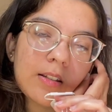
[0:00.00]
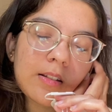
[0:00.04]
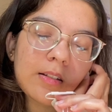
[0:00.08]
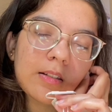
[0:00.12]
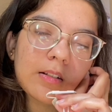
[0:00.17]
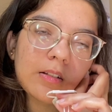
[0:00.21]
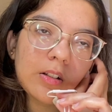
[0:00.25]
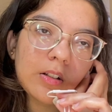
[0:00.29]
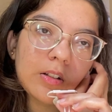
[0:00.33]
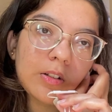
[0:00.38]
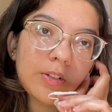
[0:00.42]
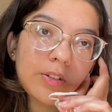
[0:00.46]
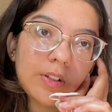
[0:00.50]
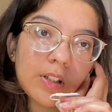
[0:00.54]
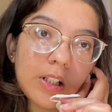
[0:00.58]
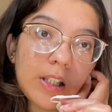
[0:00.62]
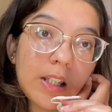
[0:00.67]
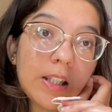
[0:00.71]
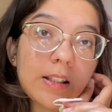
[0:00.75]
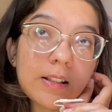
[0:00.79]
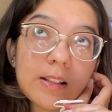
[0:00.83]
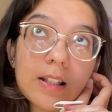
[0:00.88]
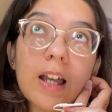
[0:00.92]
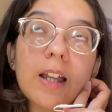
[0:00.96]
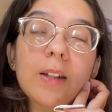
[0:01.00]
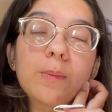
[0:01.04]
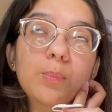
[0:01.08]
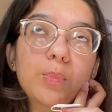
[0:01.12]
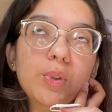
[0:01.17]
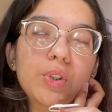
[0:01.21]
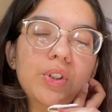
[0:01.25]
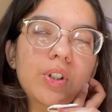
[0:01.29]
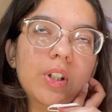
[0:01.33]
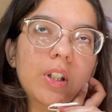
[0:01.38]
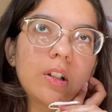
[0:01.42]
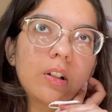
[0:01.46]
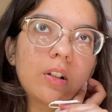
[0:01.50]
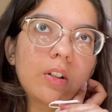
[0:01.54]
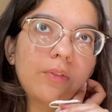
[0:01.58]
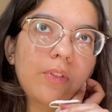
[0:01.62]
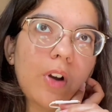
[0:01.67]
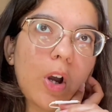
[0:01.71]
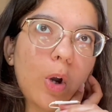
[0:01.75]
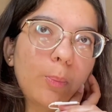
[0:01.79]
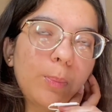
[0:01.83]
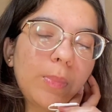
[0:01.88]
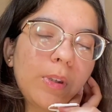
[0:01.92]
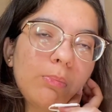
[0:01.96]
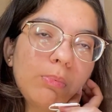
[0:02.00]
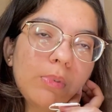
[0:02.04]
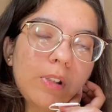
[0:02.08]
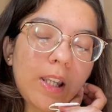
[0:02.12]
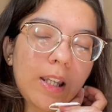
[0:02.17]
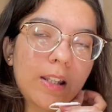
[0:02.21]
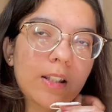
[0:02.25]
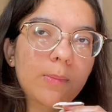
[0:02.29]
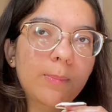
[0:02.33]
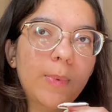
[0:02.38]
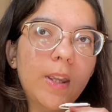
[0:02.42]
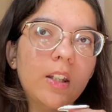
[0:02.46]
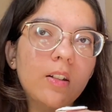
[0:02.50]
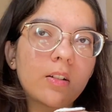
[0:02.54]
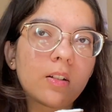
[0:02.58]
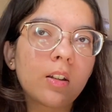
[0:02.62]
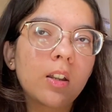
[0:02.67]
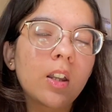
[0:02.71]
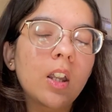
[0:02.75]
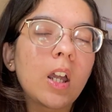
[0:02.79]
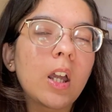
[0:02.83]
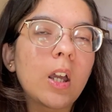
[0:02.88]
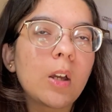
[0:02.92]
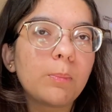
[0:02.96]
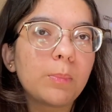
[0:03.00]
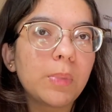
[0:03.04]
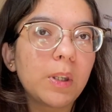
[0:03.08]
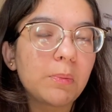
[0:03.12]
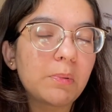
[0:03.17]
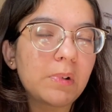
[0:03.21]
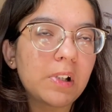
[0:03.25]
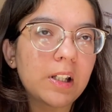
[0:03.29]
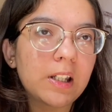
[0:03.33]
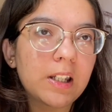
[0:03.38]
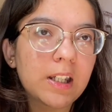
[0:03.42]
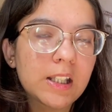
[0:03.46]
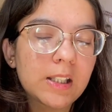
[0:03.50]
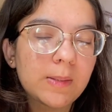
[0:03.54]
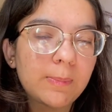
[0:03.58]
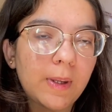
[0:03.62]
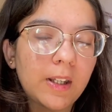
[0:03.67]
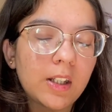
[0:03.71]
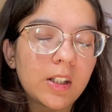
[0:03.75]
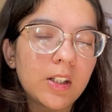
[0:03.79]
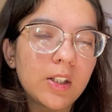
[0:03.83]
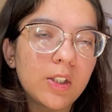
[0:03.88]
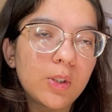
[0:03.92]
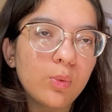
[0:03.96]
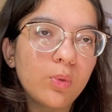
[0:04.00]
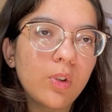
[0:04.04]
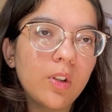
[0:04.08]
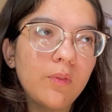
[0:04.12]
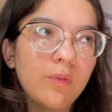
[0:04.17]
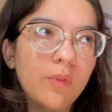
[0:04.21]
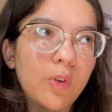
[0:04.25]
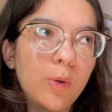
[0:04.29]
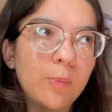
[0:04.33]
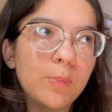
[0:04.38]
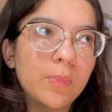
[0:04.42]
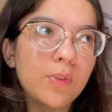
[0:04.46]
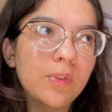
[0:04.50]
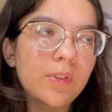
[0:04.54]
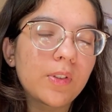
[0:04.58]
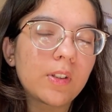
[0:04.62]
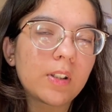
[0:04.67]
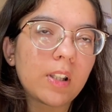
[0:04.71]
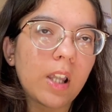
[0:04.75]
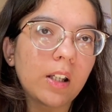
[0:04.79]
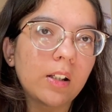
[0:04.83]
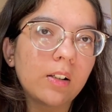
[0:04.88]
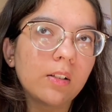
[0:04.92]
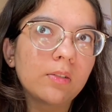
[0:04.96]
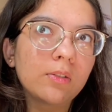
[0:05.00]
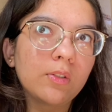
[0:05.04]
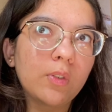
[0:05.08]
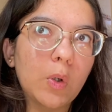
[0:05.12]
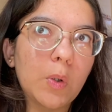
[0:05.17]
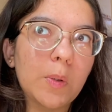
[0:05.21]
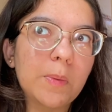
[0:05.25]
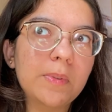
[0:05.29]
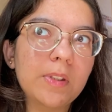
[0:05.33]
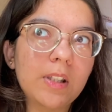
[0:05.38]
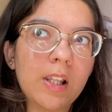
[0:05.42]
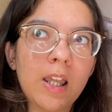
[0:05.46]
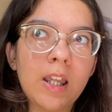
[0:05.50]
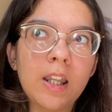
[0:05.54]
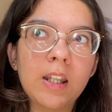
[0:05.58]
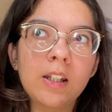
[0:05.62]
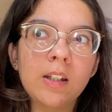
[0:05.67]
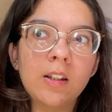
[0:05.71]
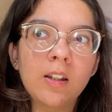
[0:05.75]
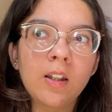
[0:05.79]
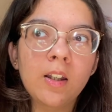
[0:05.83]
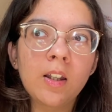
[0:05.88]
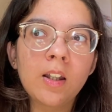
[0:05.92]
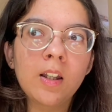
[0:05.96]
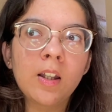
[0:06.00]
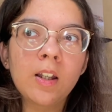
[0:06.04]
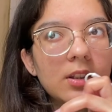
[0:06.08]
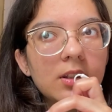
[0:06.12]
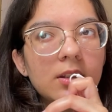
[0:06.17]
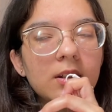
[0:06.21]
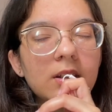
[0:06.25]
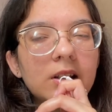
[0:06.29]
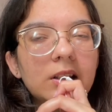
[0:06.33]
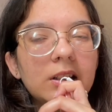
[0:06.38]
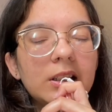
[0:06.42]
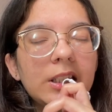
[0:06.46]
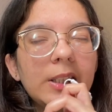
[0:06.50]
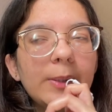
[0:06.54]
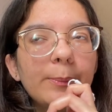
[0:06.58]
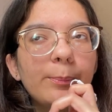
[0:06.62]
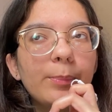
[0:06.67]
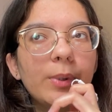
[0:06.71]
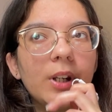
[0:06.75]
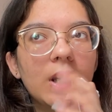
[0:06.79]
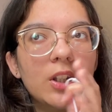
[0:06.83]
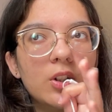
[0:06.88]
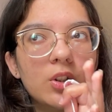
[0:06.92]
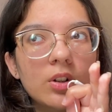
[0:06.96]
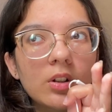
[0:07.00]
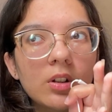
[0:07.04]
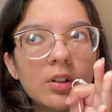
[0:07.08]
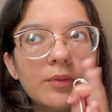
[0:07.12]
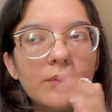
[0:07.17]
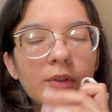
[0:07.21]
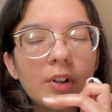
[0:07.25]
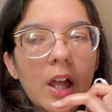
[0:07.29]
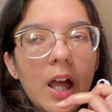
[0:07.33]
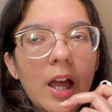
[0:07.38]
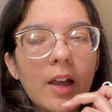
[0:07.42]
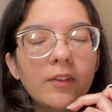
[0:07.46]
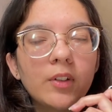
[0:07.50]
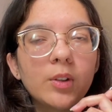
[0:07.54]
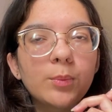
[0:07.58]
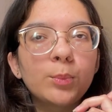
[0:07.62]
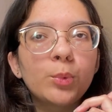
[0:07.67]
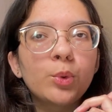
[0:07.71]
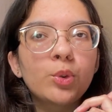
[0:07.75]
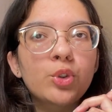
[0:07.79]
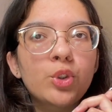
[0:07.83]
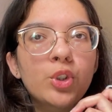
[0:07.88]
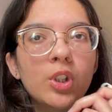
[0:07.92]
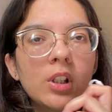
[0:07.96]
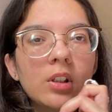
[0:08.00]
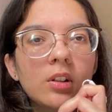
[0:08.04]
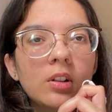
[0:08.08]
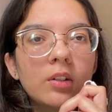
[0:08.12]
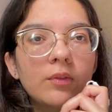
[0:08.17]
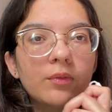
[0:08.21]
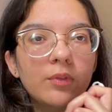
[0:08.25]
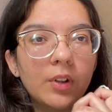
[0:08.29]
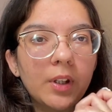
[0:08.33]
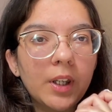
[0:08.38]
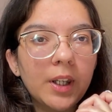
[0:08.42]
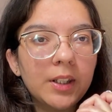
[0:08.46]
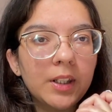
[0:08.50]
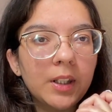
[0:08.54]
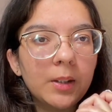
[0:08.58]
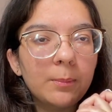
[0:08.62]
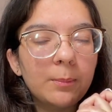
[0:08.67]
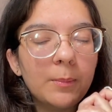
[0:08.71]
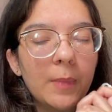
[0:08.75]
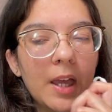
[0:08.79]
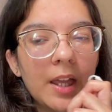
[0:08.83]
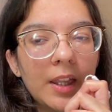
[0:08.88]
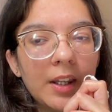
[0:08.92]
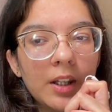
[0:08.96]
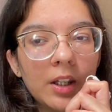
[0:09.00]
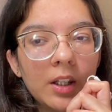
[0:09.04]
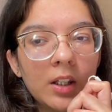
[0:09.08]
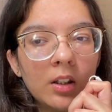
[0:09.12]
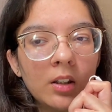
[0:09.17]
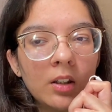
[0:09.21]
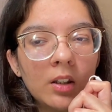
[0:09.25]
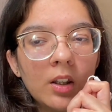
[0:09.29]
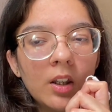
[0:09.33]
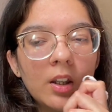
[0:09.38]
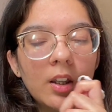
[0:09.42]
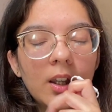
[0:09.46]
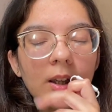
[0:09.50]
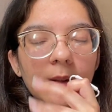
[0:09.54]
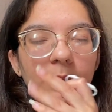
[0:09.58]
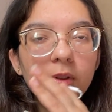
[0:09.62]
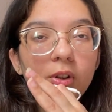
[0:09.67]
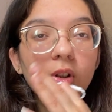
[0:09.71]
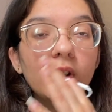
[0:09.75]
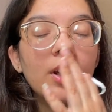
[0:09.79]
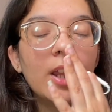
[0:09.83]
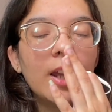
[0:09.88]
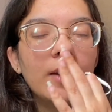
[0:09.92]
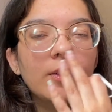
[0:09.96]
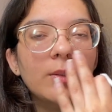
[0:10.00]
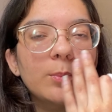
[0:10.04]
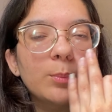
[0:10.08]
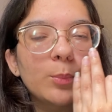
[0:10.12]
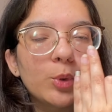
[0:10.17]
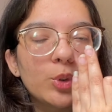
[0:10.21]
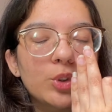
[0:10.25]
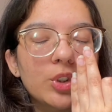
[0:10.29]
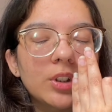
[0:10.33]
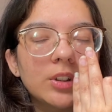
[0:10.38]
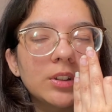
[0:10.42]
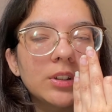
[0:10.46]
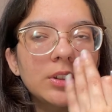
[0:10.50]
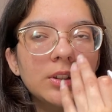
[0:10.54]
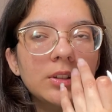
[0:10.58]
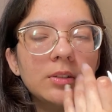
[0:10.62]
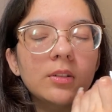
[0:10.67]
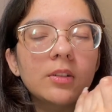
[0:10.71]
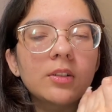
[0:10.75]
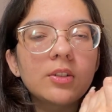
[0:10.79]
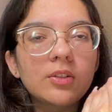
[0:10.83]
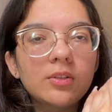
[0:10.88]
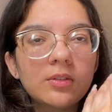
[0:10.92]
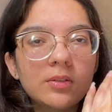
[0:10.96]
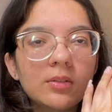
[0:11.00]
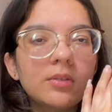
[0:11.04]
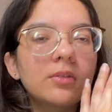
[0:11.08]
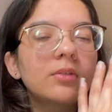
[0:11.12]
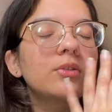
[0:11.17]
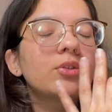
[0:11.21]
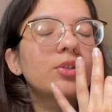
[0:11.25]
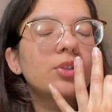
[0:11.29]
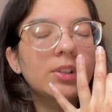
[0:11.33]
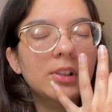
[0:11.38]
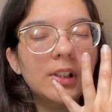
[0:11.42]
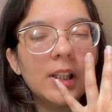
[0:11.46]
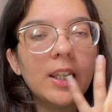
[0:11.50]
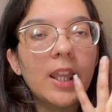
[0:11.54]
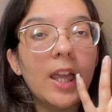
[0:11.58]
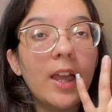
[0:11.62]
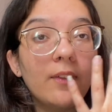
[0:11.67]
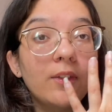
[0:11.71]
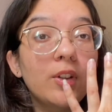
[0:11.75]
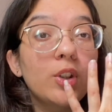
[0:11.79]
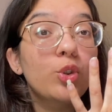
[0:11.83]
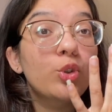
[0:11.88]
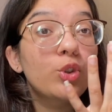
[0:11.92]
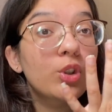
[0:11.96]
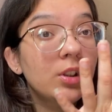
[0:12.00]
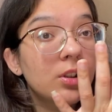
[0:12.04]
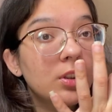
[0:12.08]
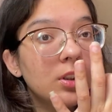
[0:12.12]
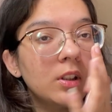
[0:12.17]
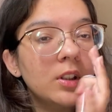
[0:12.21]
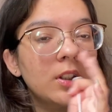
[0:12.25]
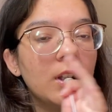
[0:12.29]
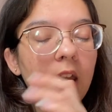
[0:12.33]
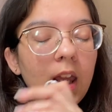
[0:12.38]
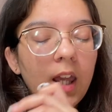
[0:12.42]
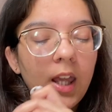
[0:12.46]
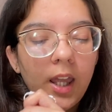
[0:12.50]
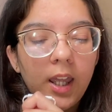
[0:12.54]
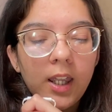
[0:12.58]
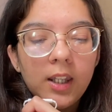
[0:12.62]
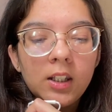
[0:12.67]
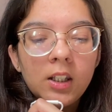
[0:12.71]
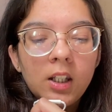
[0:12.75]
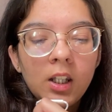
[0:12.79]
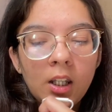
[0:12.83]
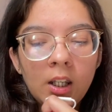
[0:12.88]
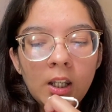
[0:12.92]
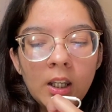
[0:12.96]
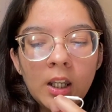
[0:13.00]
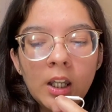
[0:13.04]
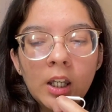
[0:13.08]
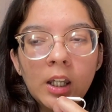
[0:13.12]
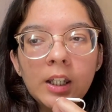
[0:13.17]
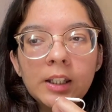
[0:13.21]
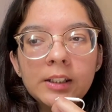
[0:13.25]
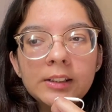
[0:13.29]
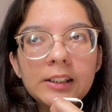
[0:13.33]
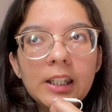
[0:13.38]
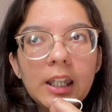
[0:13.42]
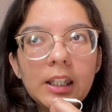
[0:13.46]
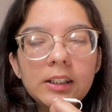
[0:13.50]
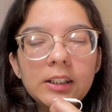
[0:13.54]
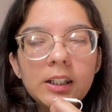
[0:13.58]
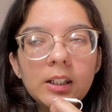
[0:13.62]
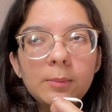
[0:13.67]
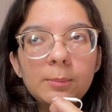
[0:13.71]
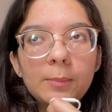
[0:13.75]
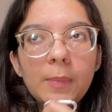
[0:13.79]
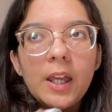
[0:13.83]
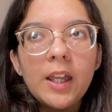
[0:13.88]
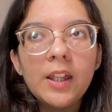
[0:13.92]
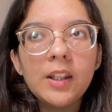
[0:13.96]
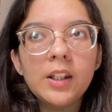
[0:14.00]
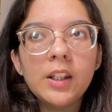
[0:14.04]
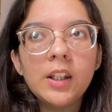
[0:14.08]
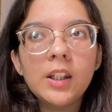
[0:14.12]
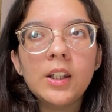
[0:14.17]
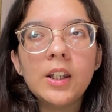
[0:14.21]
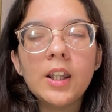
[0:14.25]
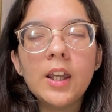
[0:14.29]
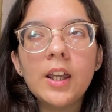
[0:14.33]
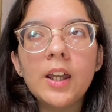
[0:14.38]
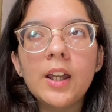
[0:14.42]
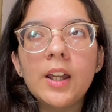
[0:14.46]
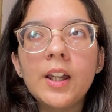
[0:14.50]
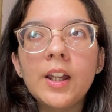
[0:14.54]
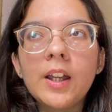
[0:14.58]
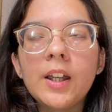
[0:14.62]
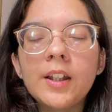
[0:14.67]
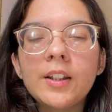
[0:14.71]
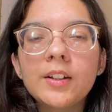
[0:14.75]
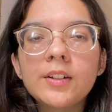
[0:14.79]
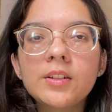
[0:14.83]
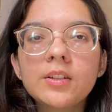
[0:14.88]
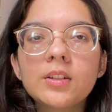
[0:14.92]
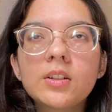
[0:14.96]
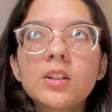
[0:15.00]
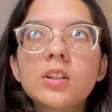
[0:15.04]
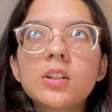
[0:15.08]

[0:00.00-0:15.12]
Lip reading: a really sad portrayal of how people are expected to conform to societal norms and constantly pressured for having more children, for getting married. I mean, not having more children, it's like having children and getting married. And